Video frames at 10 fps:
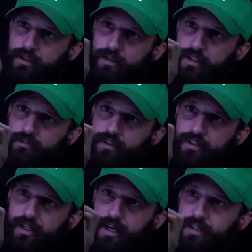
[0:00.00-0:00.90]
give it a
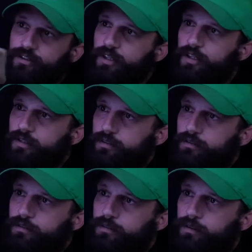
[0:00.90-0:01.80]
dash line
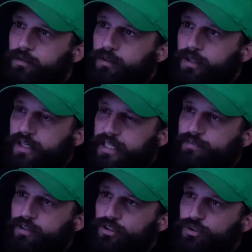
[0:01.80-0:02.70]
and
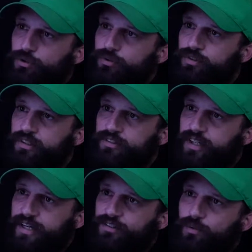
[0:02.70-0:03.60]
even use this
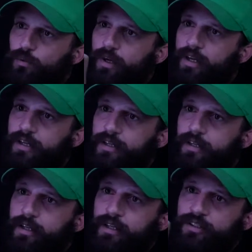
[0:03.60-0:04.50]
as a way
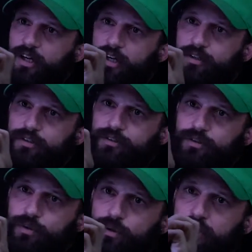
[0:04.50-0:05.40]
to
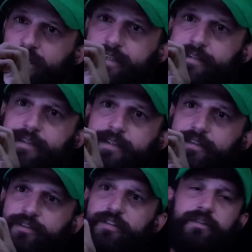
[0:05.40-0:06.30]
underscore
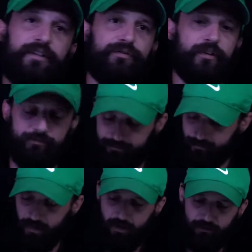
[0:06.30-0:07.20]
different
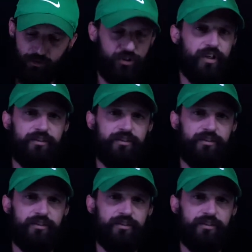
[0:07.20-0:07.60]
virtualized